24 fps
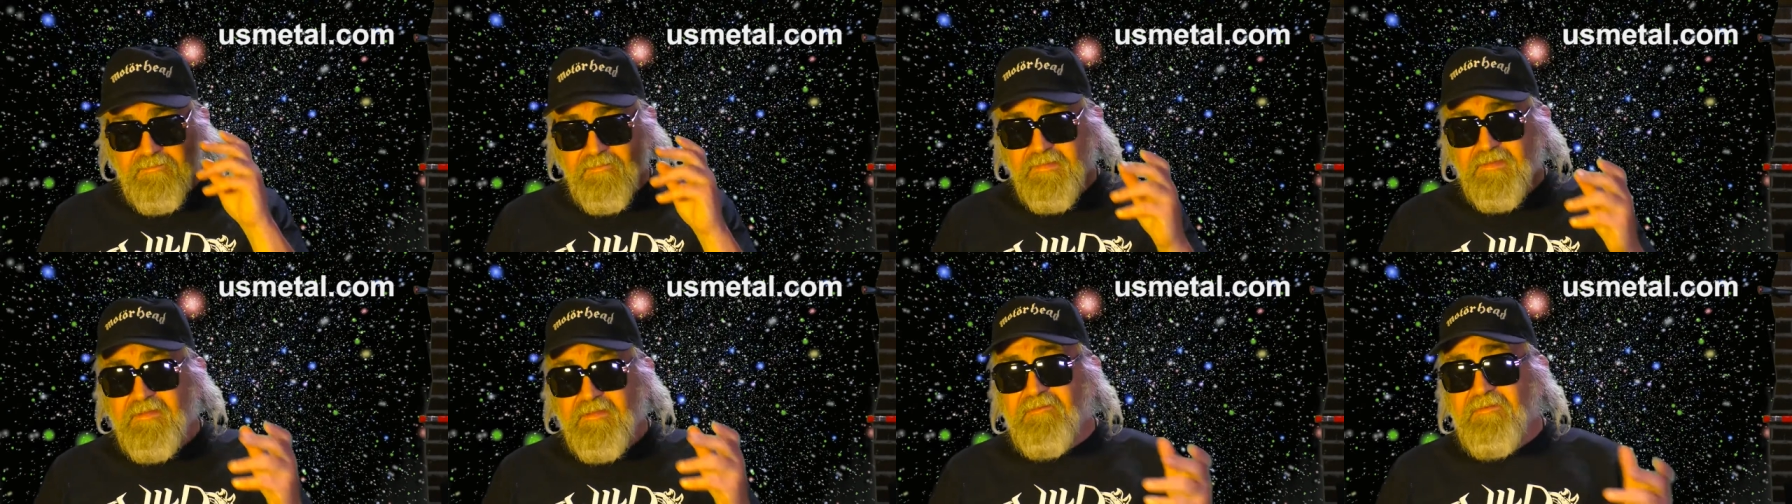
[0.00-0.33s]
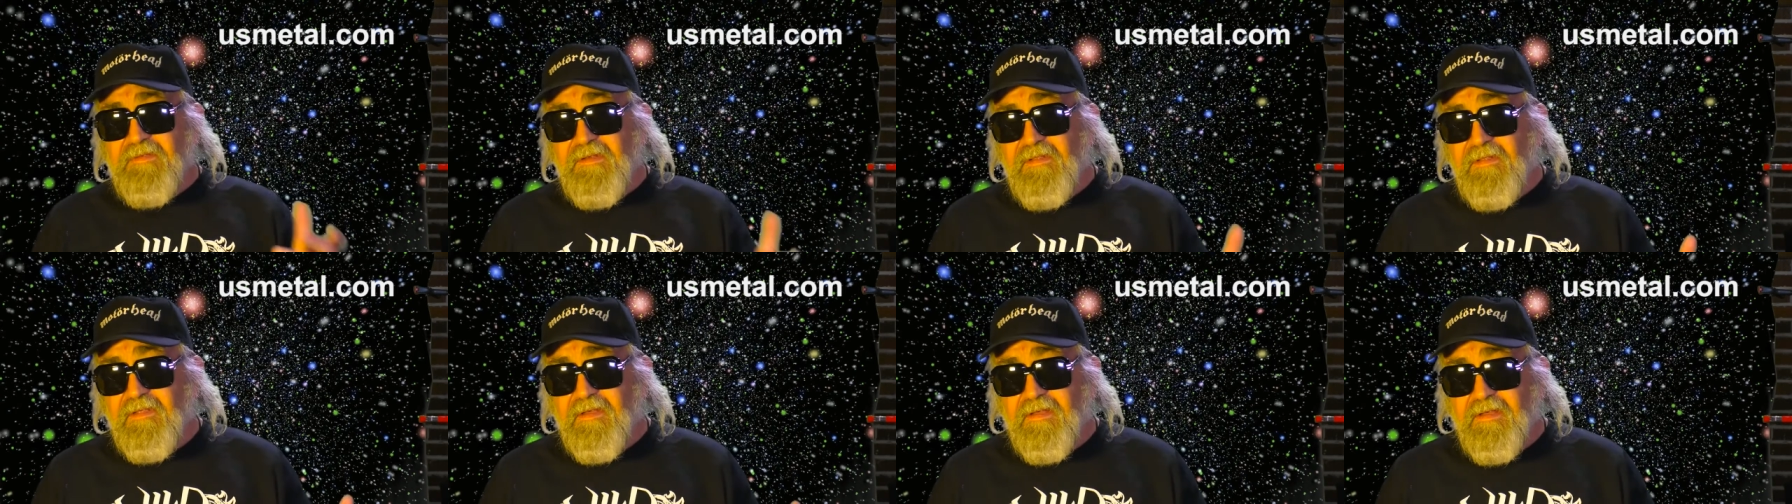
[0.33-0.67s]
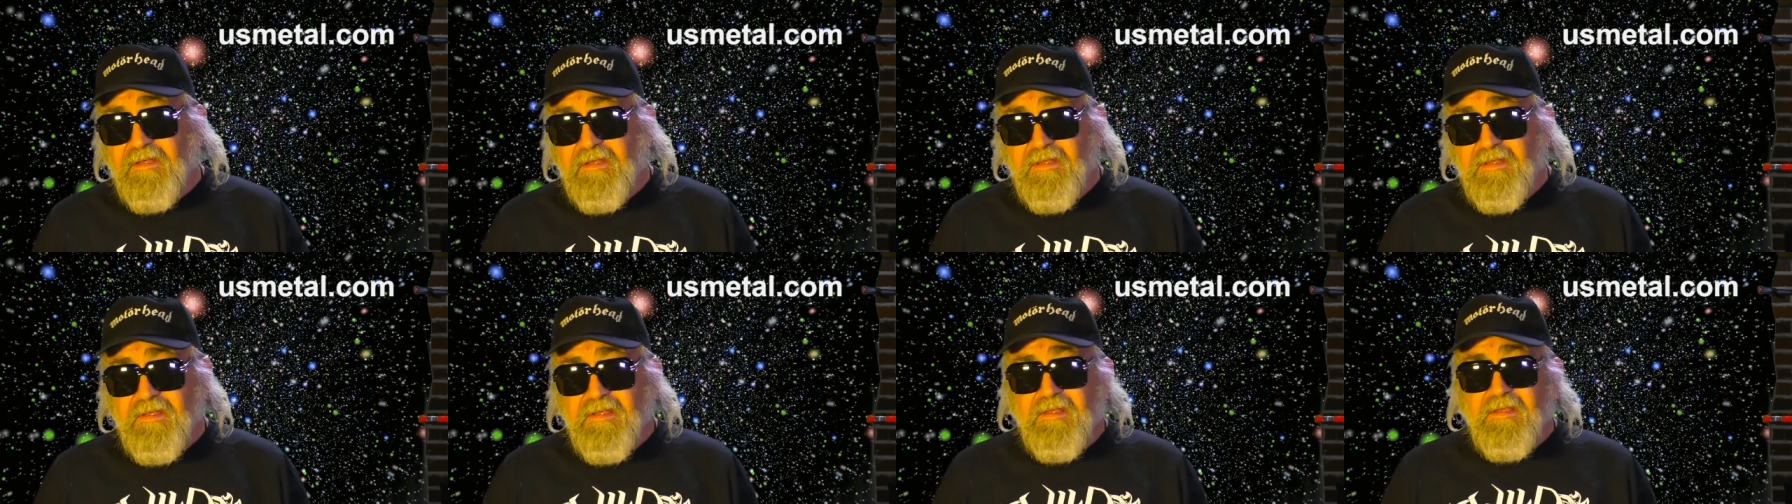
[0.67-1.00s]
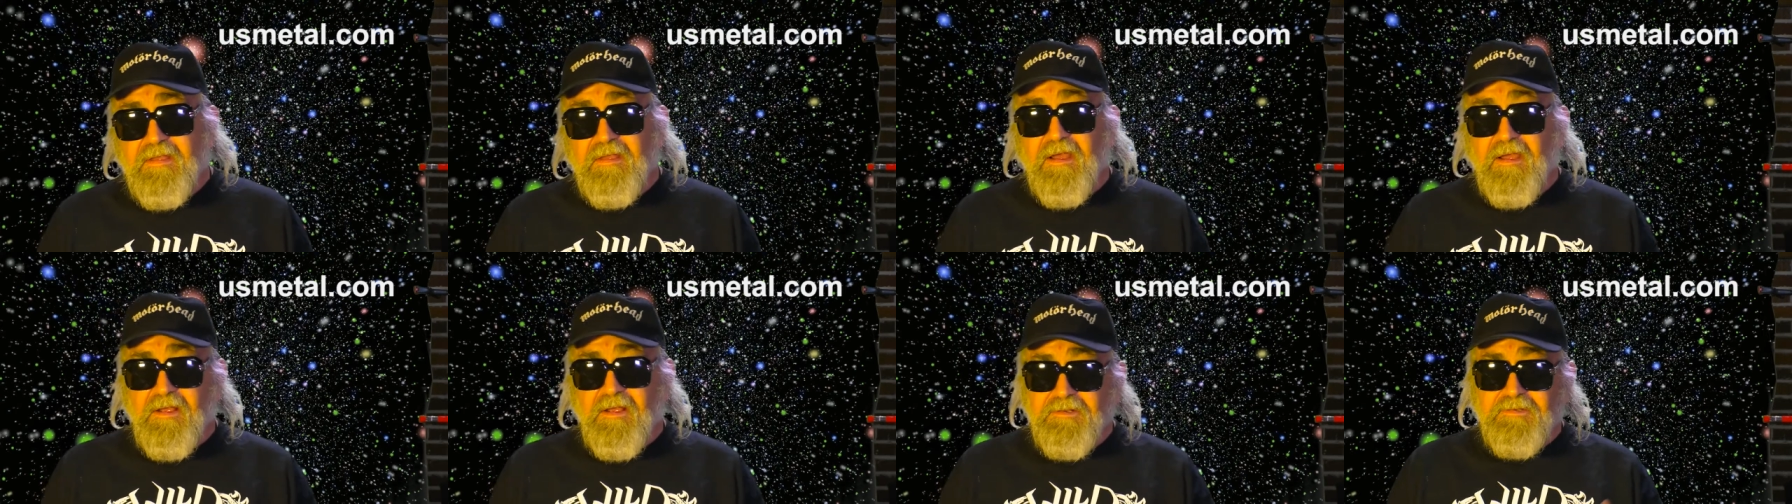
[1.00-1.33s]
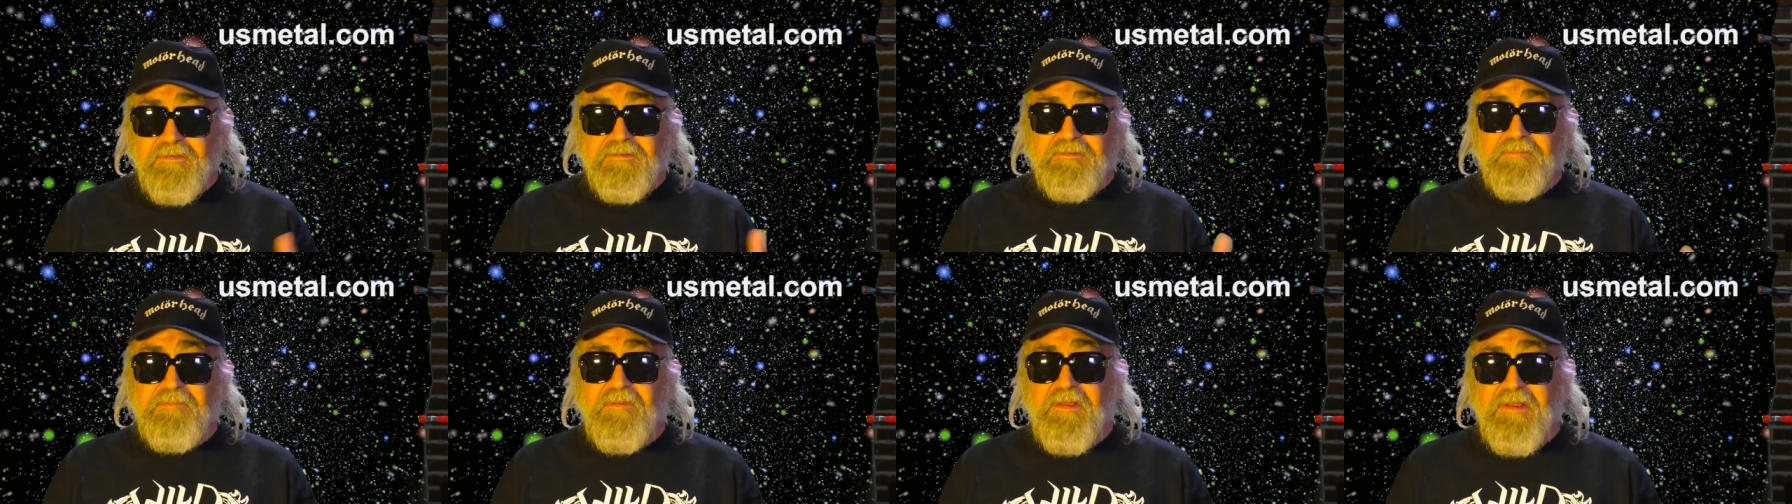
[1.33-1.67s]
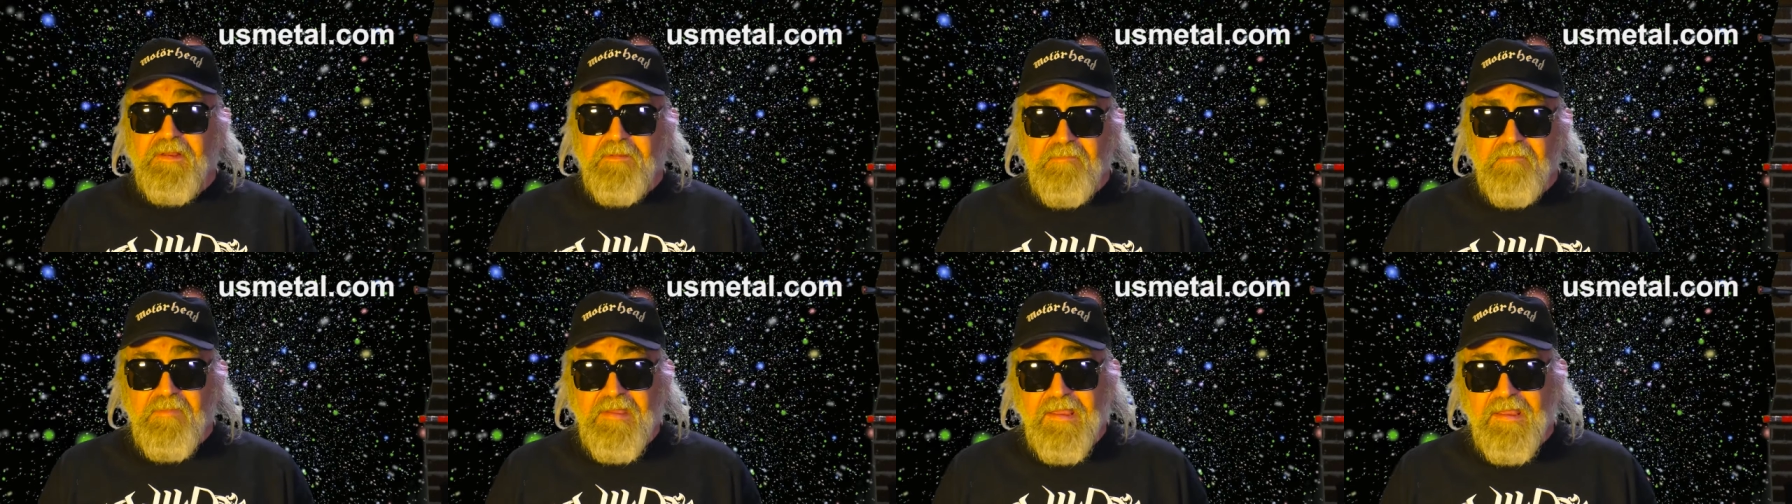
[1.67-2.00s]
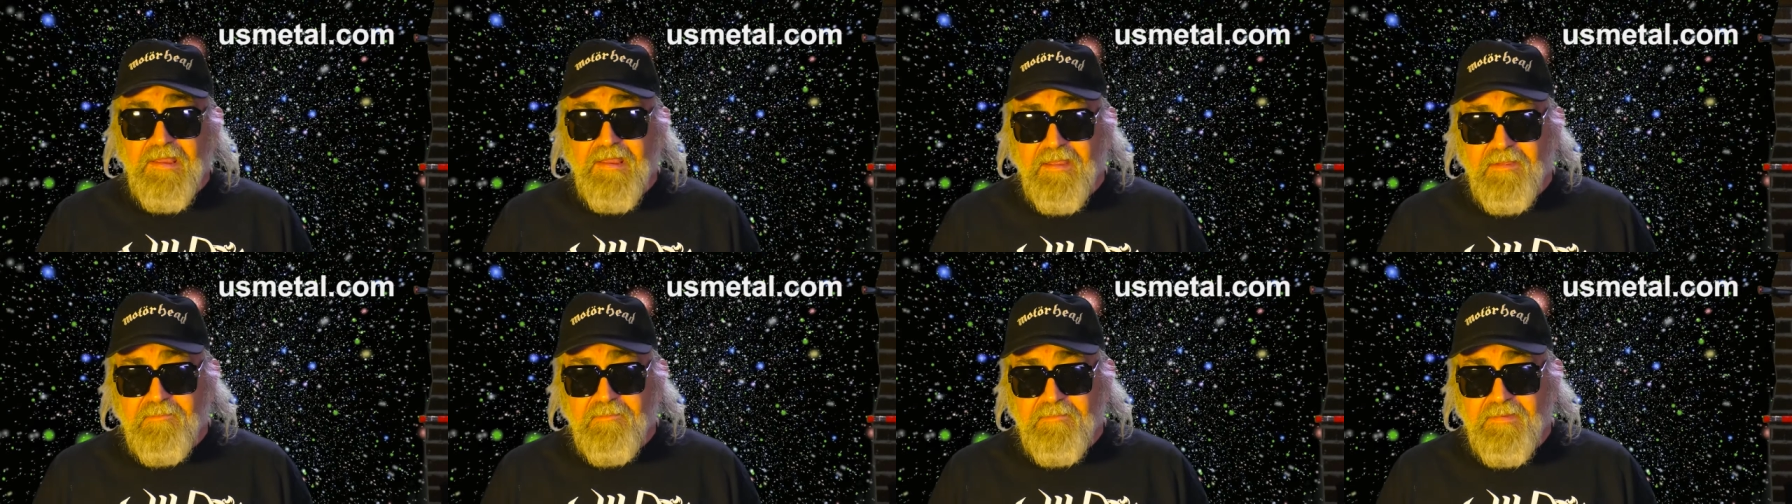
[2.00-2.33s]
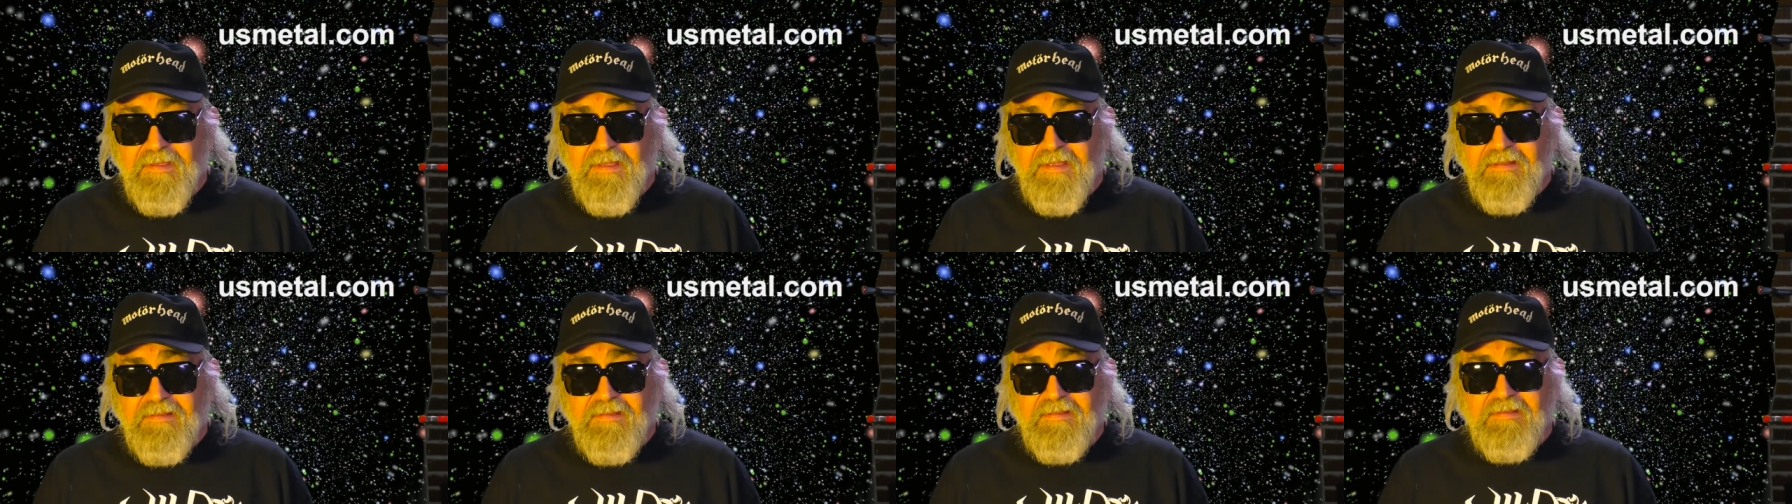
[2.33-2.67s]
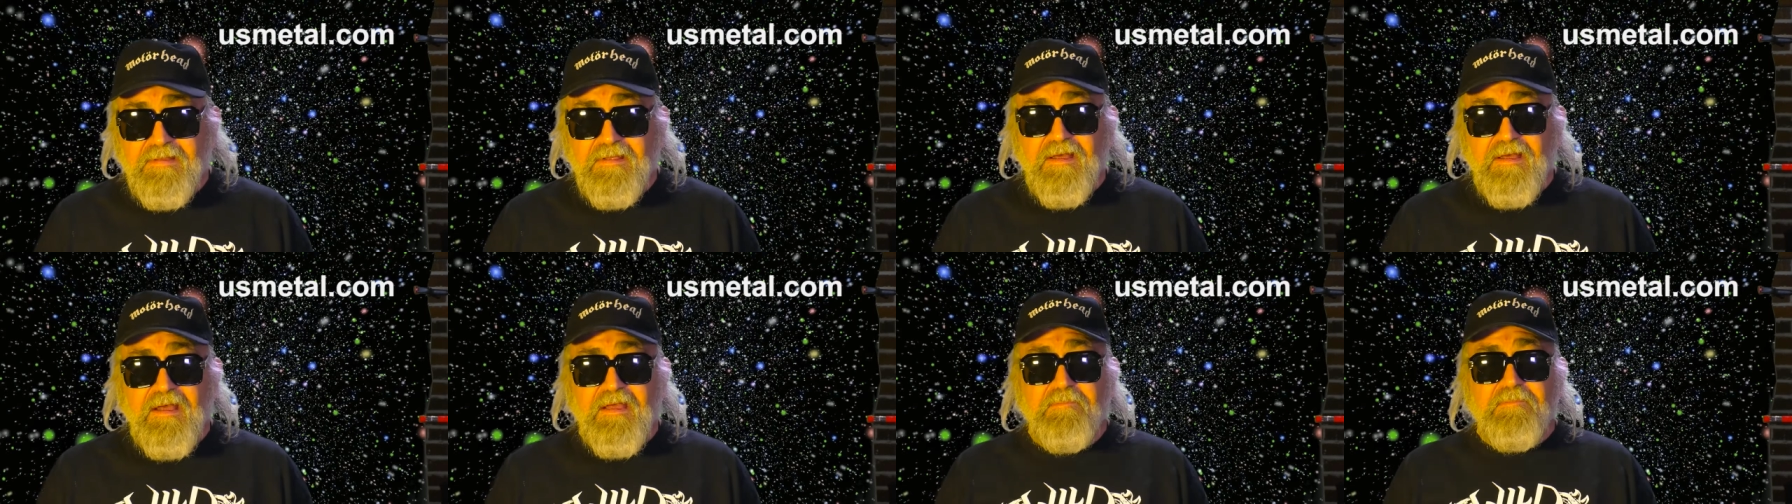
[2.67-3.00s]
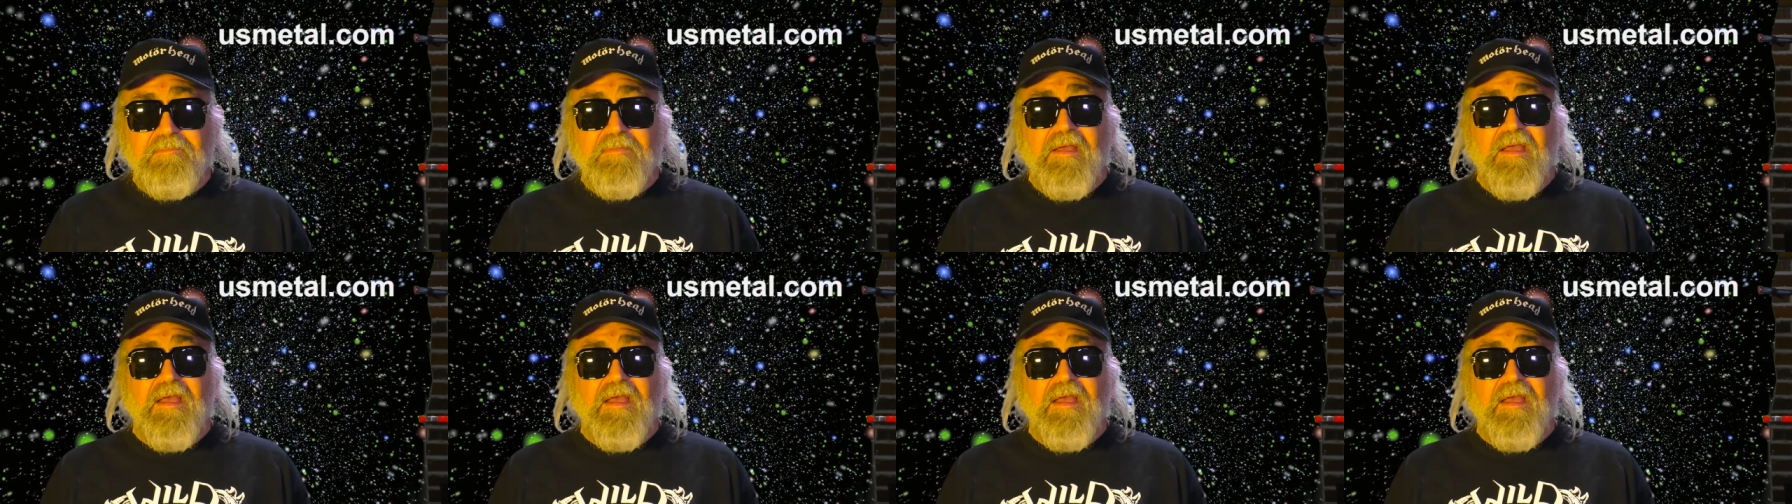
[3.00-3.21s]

Villa, I also was playing at Mayhem at the time.